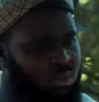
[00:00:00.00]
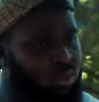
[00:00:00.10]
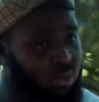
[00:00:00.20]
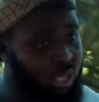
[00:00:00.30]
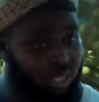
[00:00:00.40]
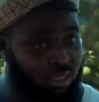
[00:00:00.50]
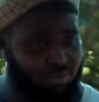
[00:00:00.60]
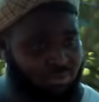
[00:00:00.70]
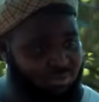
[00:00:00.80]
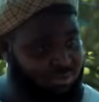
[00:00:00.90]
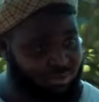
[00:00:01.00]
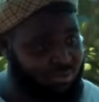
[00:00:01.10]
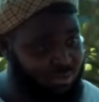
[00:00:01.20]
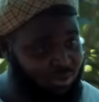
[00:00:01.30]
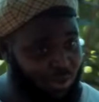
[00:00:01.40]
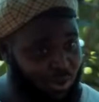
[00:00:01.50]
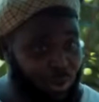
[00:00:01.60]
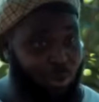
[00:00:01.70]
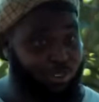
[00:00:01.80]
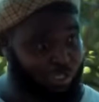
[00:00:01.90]
So now,
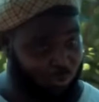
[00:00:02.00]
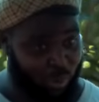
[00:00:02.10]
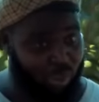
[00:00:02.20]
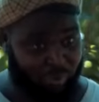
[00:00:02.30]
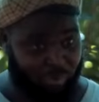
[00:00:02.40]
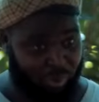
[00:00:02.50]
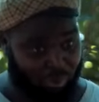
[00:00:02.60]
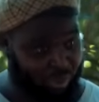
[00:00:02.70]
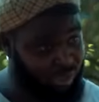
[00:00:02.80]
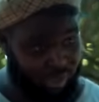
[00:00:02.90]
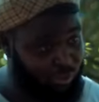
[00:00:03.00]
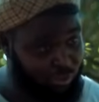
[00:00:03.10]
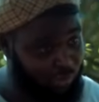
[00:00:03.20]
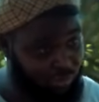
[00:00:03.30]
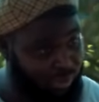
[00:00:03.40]
all this while I've been paying her school